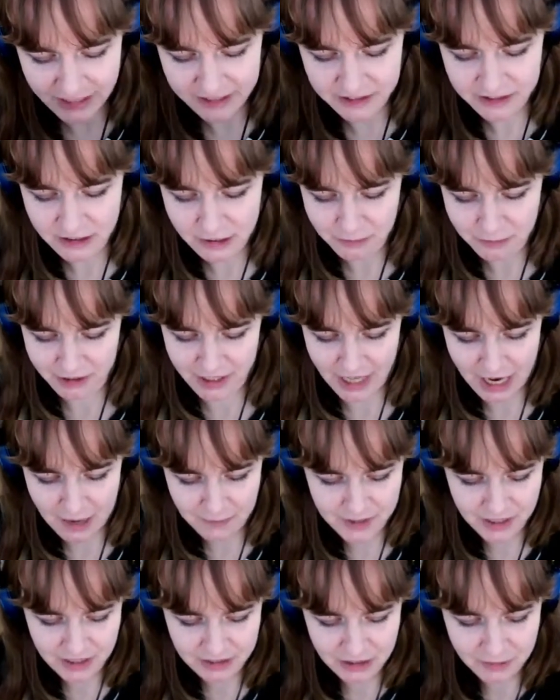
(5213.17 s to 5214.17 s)
relationship with
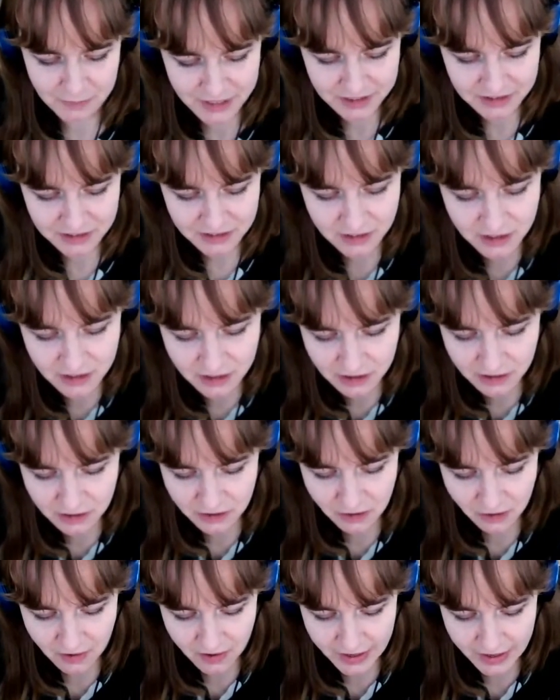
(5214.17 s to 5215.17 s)
capitalism is
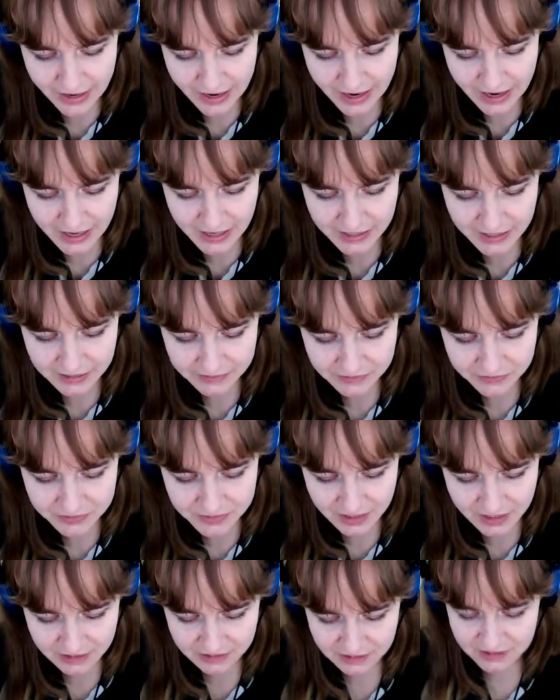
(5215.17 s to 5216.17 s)
not
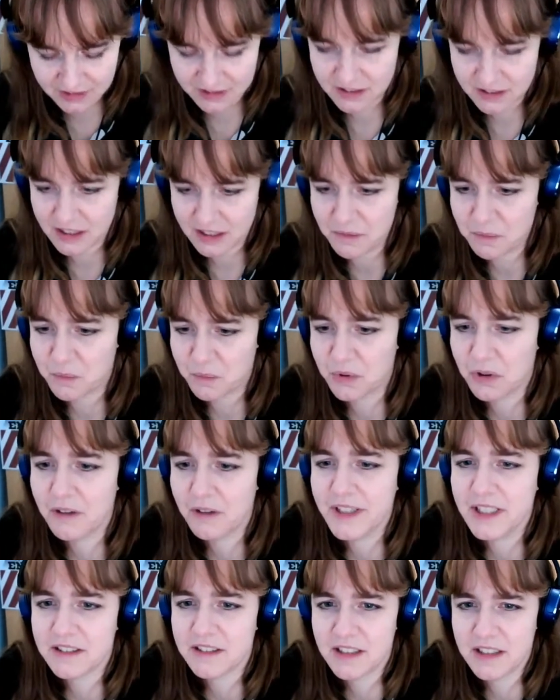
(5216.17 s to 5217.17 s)
that simple. I
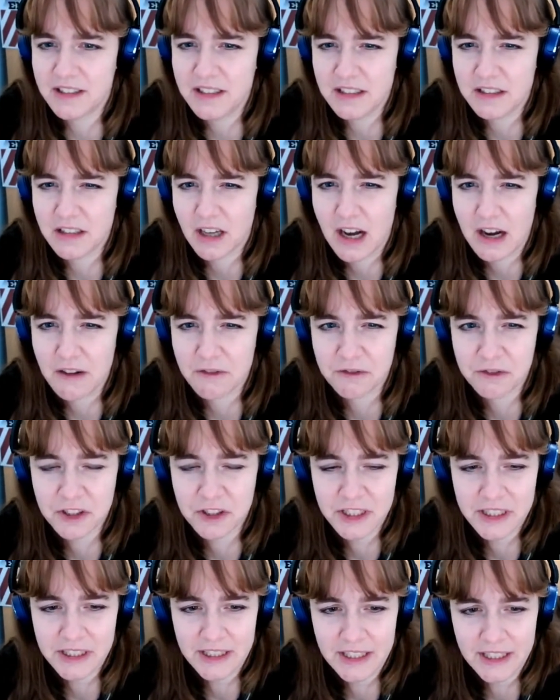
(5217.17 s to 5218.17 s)
mean, cities have
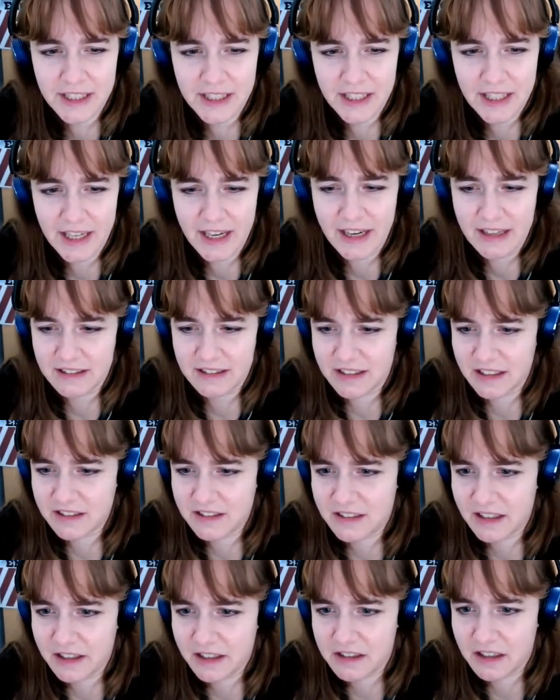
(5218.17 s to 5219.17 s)

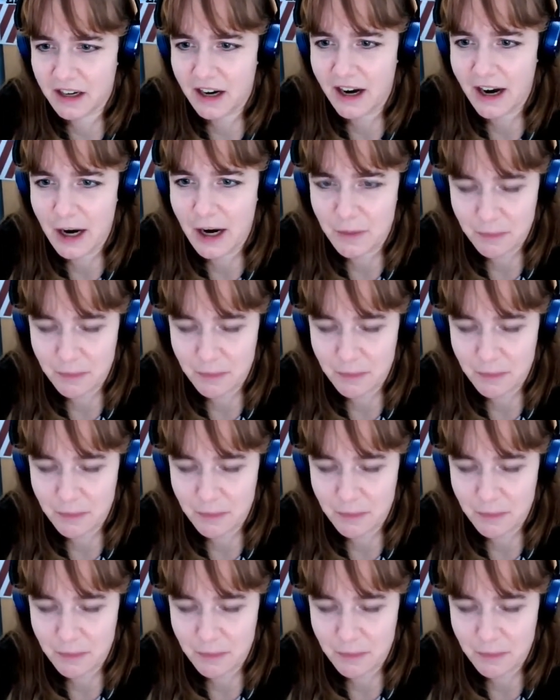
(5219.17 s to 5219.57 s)
existed